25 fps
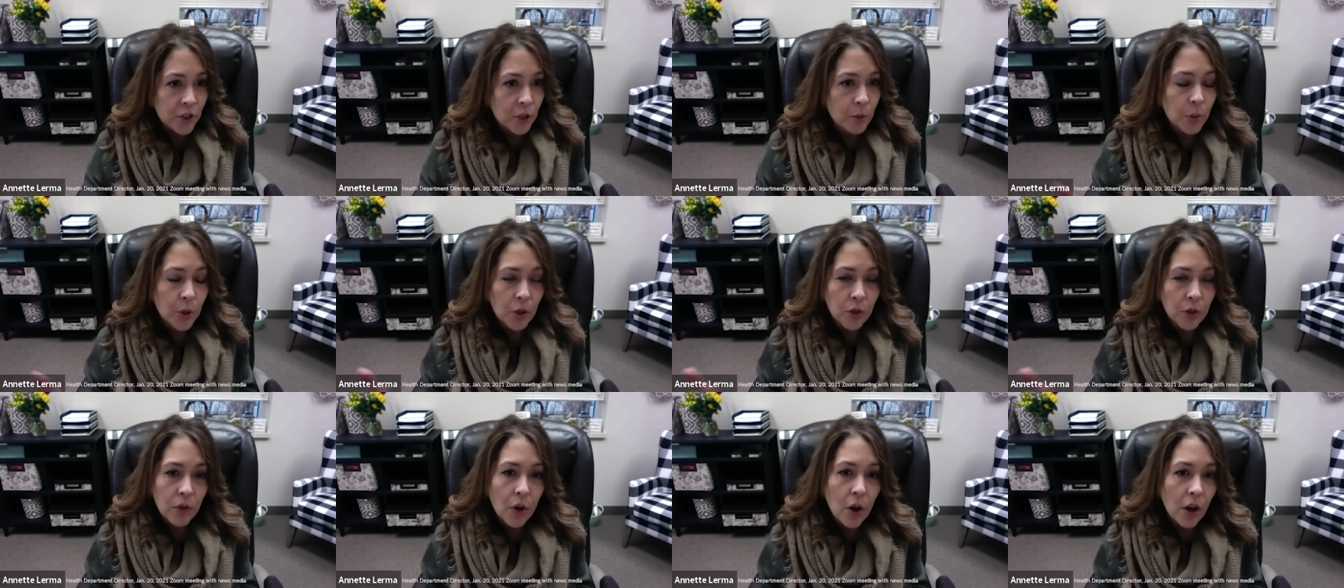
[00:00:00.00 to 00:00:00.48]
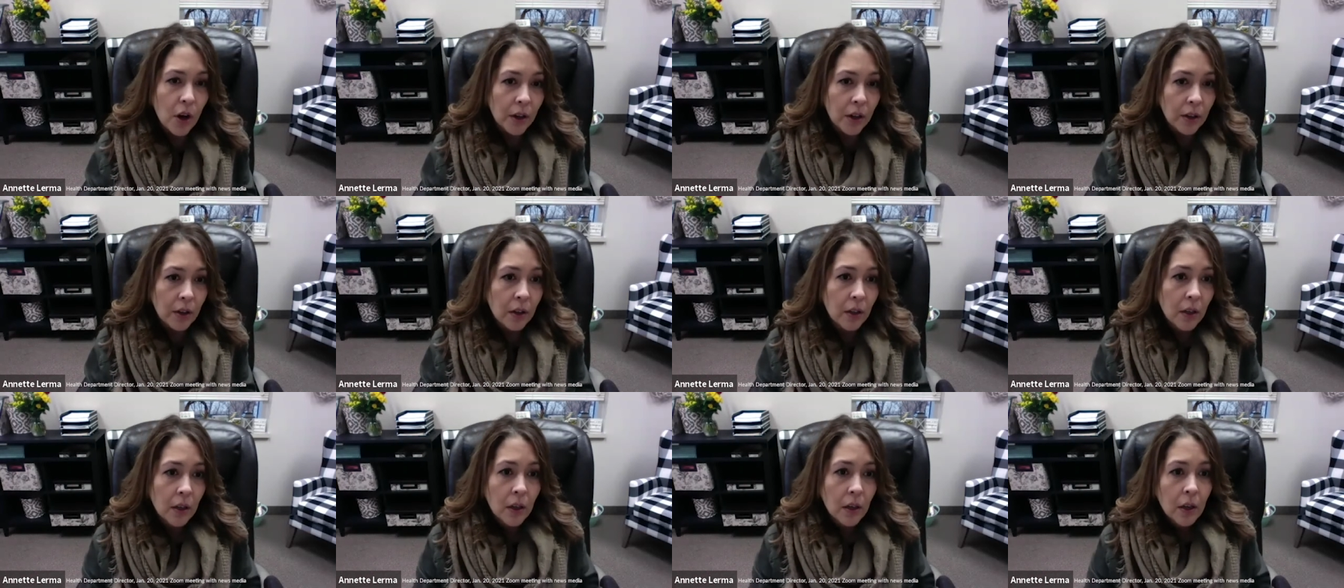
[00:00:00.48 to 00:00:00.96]
to move on.
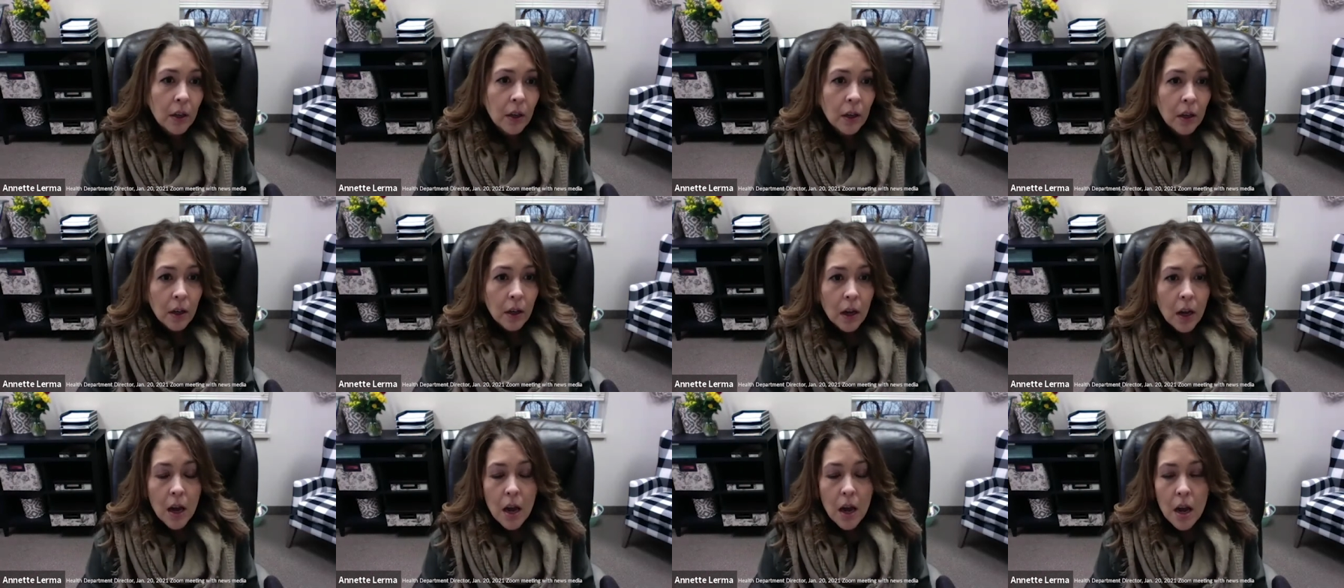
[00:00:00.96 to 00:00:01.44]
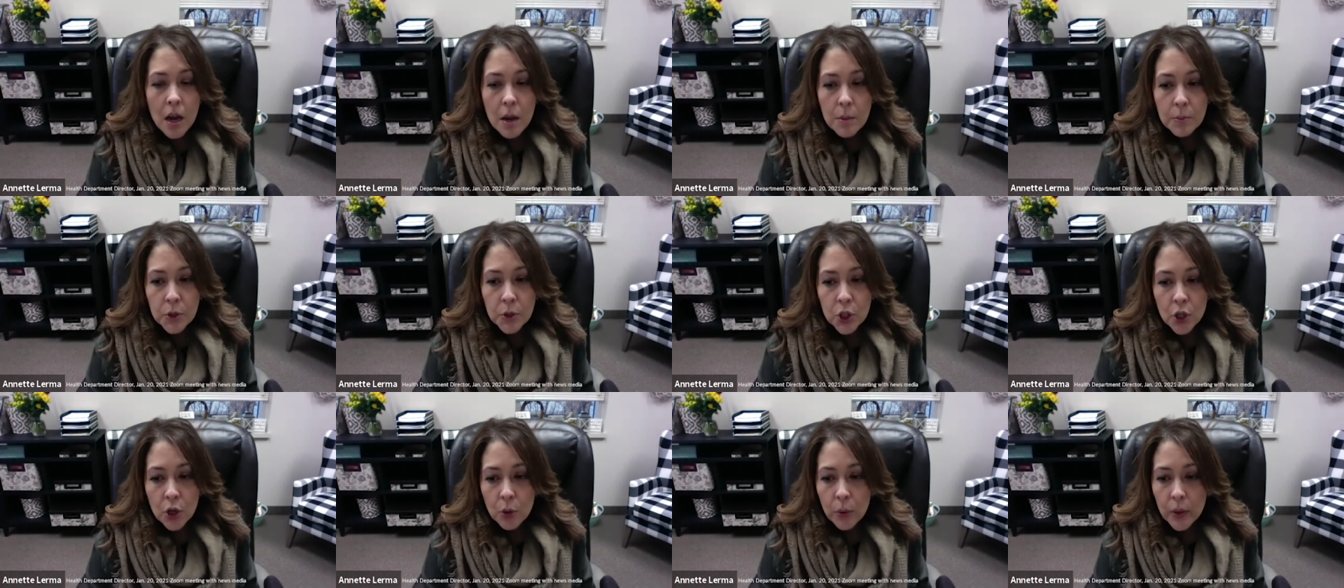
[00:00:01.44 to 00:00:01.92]
Um,
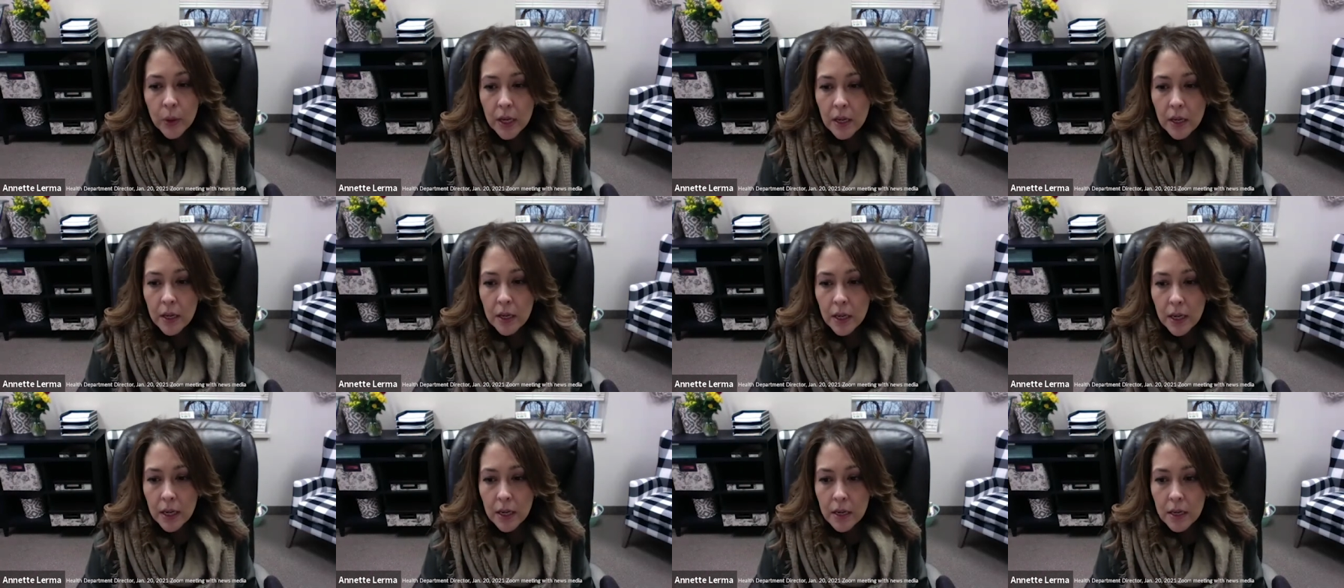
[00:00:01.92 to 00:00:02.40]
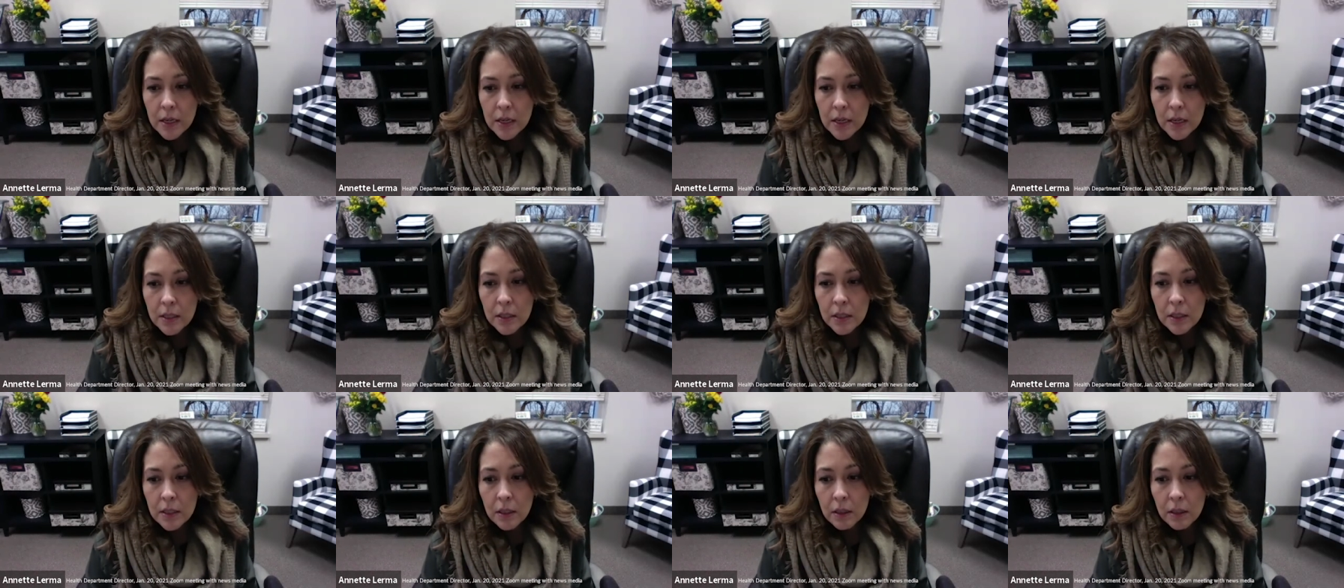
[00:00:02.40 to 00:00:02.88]
so it
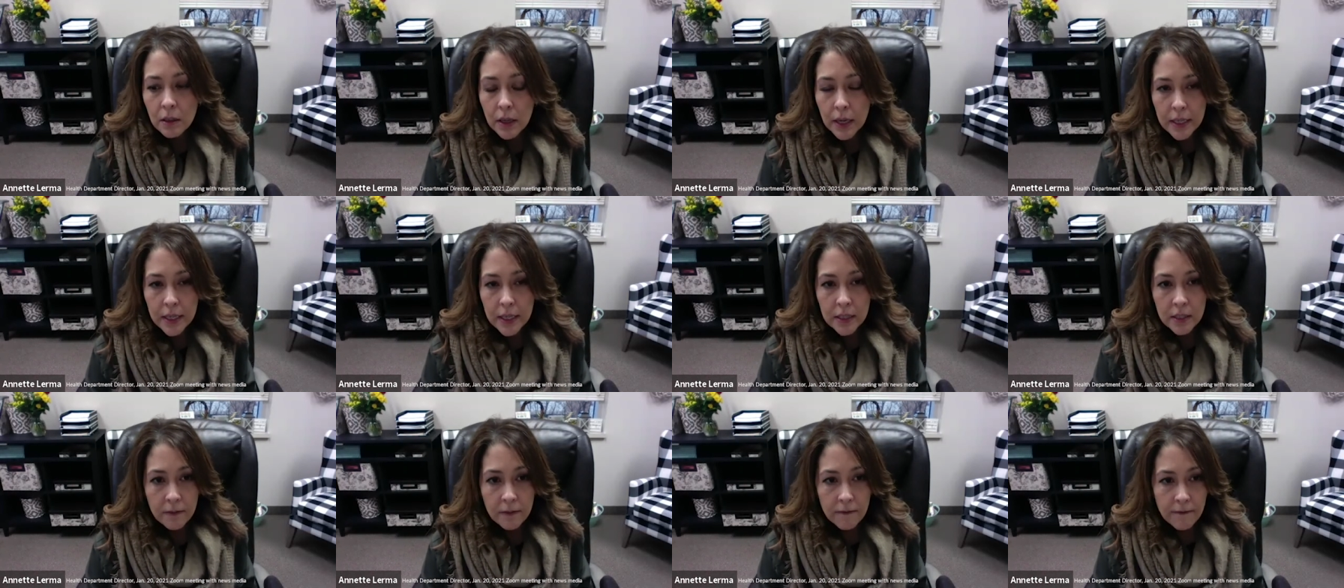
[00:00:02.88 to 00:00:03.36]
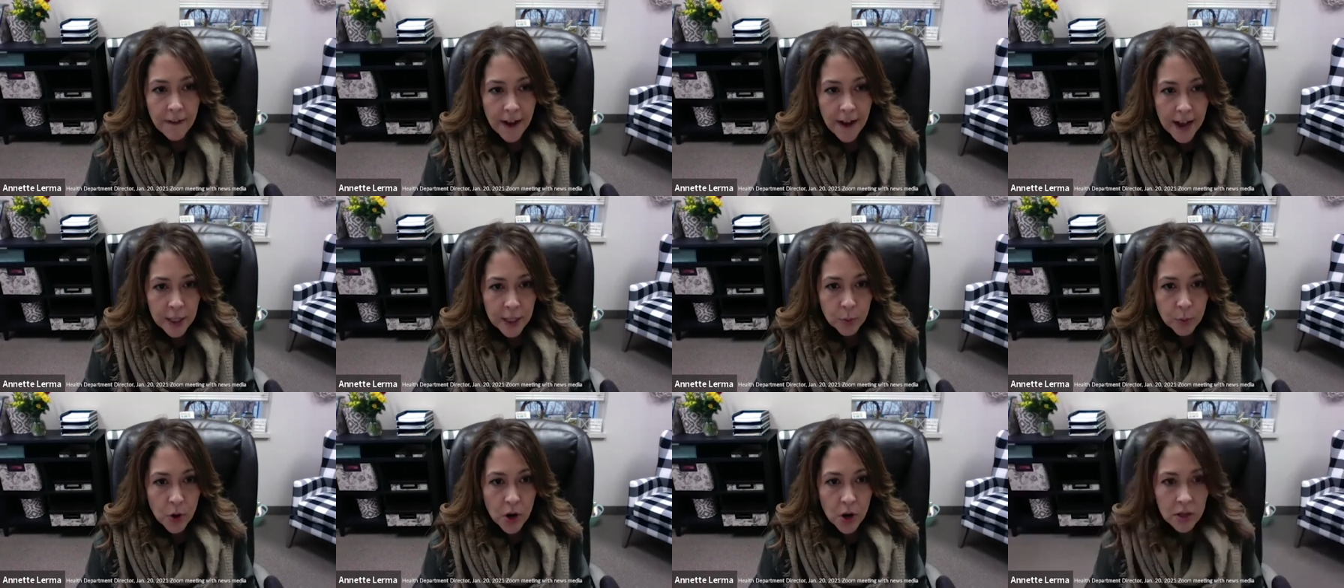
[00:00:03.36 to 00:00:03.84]
is, it's a
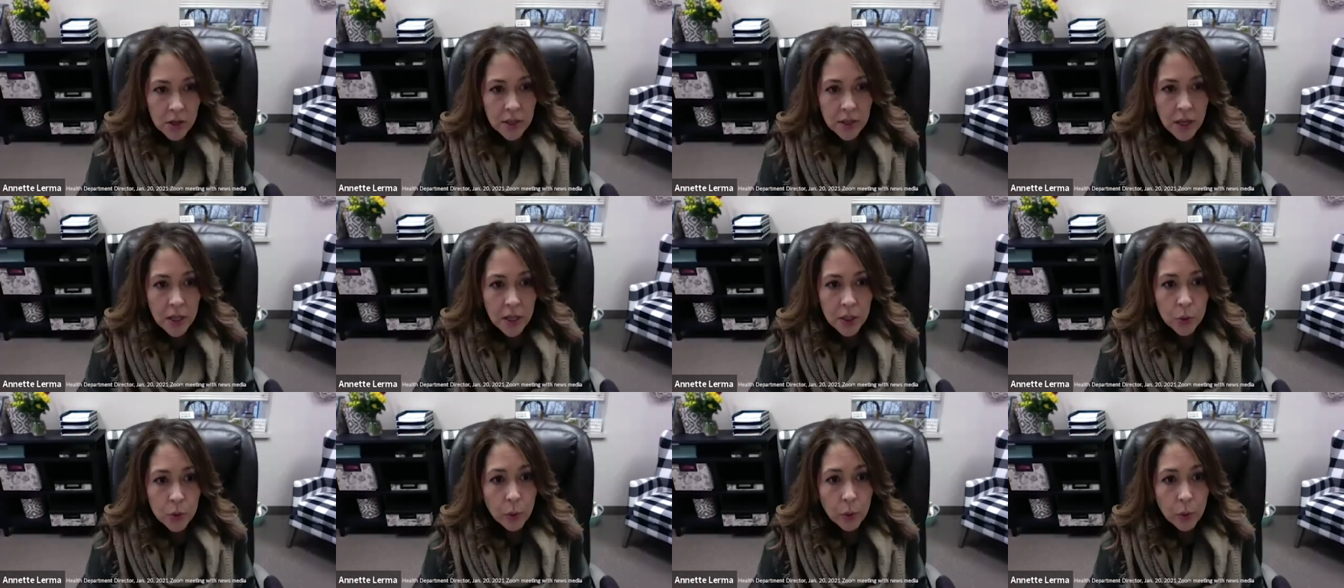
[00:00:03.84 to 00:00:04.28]
fast process.